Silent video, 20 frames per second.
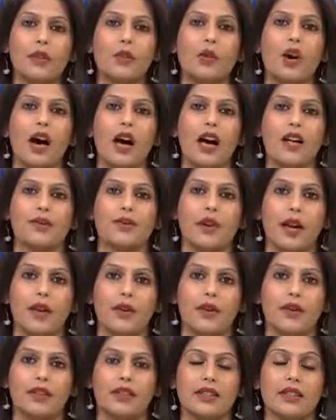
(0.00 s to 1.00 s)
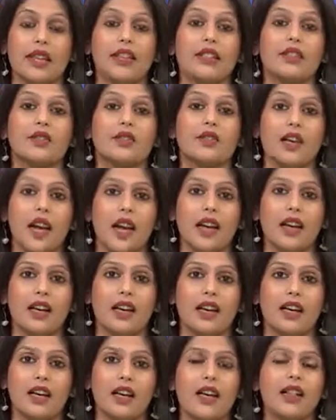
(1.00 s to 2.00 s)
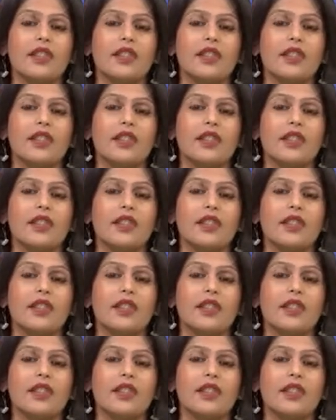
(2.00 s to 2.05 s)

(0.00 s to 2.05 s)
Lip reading: Wuhan virus, that is China.